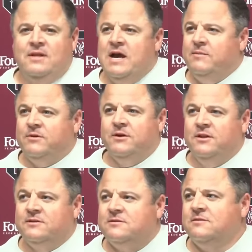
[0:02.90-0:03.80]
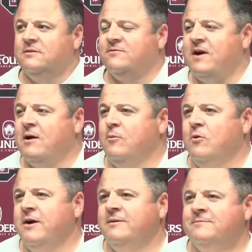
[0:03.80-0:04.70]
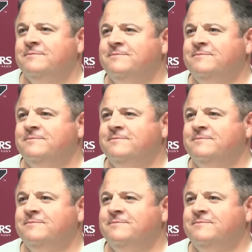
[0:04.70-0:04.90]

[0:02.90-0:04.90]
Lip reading: Nah, I'm good. Let's fire him away.